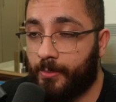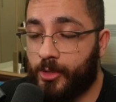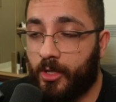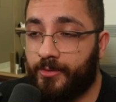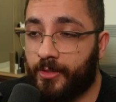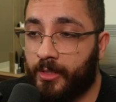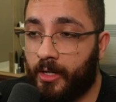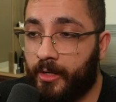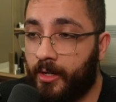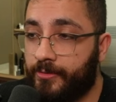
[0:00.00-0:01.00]
I'm sorry for
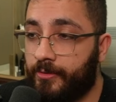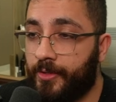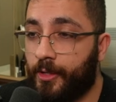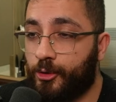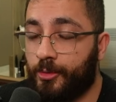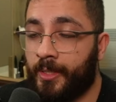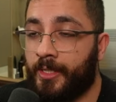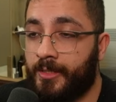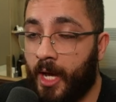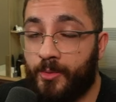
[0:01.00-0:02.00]
cutting off the video too
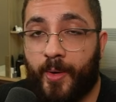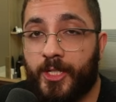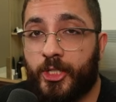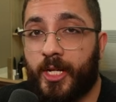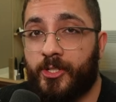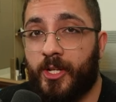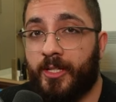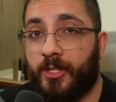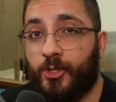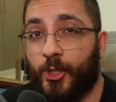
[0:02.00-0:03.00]
many times, but I just gotta say
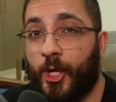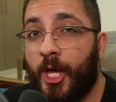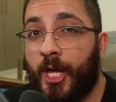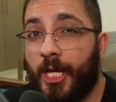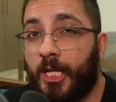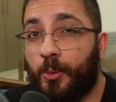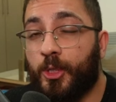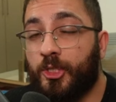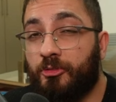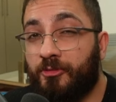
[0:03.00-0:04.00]
this: it
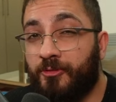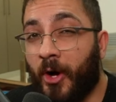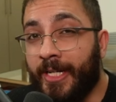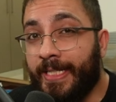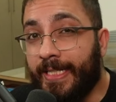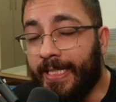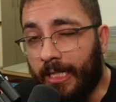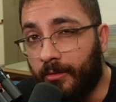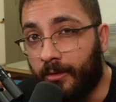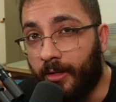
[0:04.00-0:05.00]
was funny
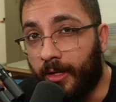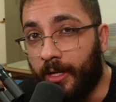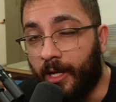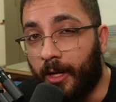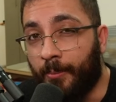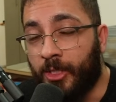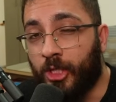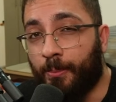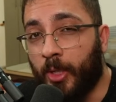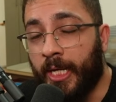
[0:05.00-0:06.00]

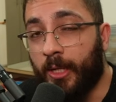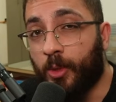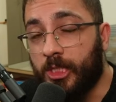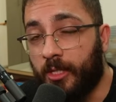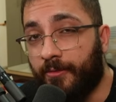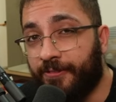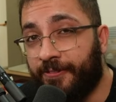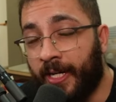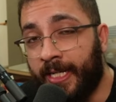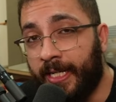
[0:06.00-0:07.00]
Mr. Boogie, it was
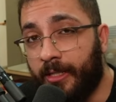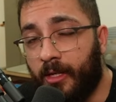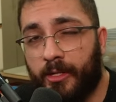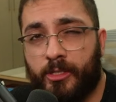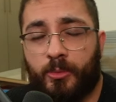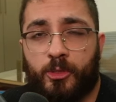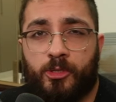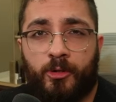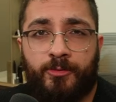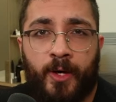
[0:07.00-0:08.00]
funny. Yes, it was
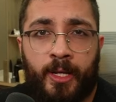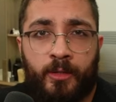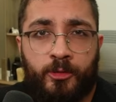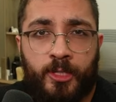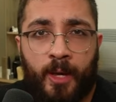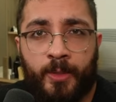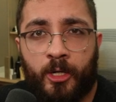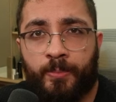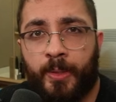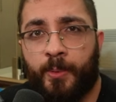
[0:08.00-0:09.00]
so funny. scamming
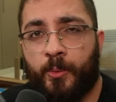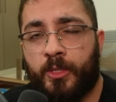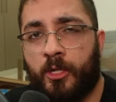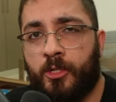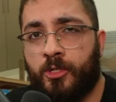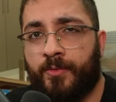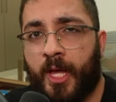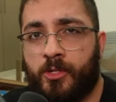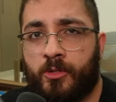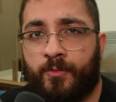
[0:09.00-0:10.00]
your people with hundreds of
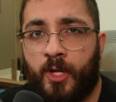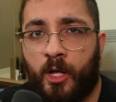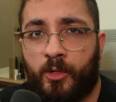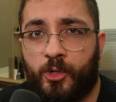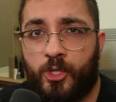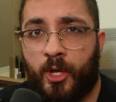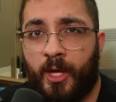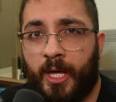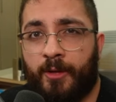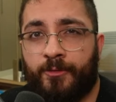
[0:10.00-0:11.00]
thousands of dollars,
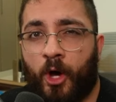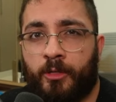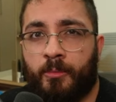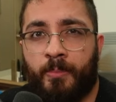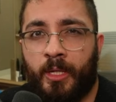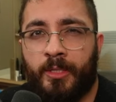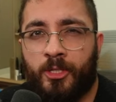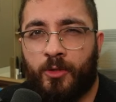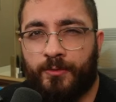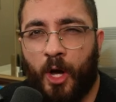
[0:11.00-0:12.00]
if not
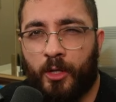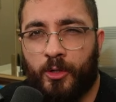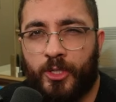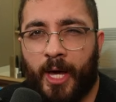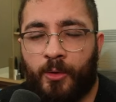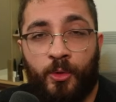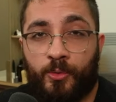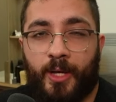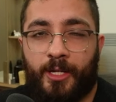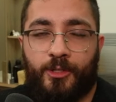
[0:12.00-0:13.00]
millions of dollars. I don't
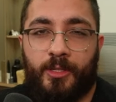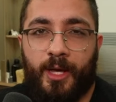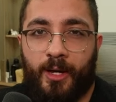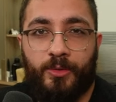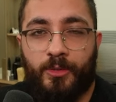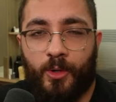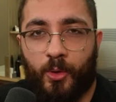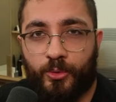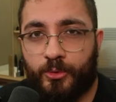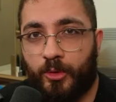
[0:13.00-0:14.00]
know actually how the
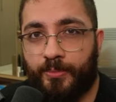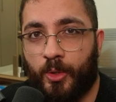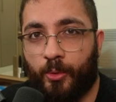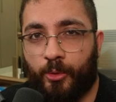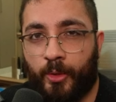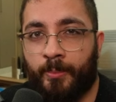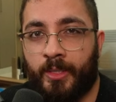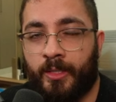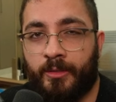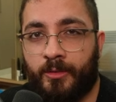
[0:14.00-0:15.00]
whole crypto $3
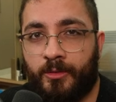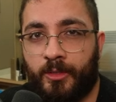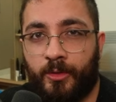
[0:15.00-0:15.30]
million